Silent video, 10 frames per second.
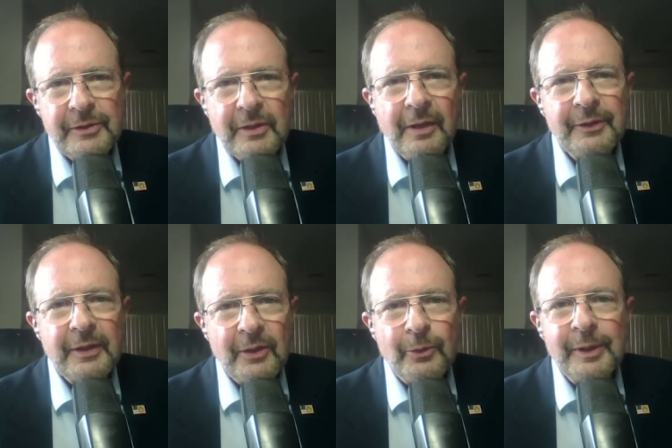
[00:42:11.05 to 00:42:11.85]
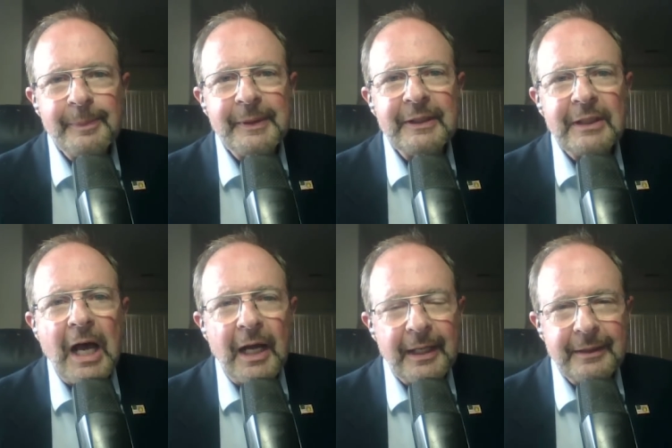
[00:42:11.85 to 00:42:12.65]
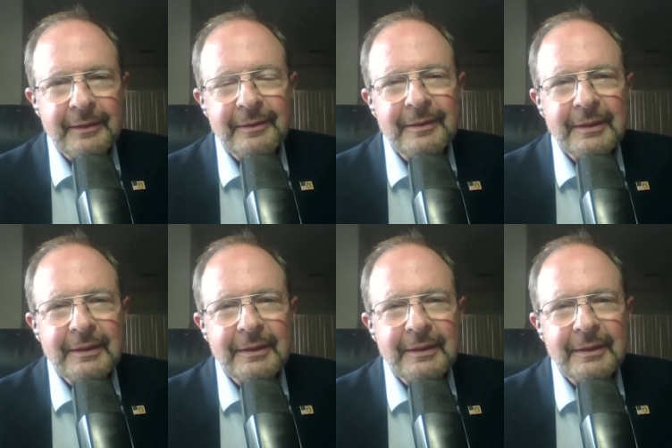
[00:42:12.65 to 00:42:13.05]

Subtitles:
It's called The Creepy Line.